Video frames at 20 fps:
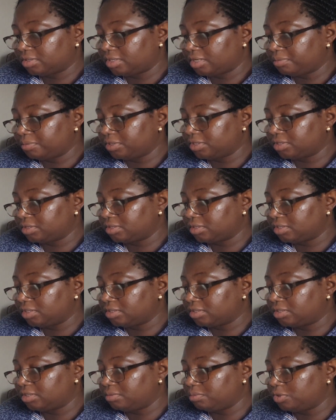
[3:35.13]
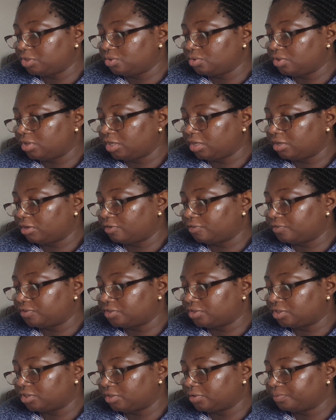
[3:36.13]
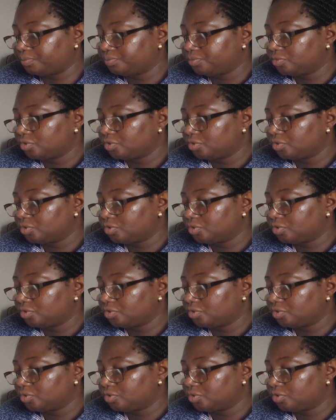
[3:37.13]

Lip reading: Dermis is the middle layer of the skin,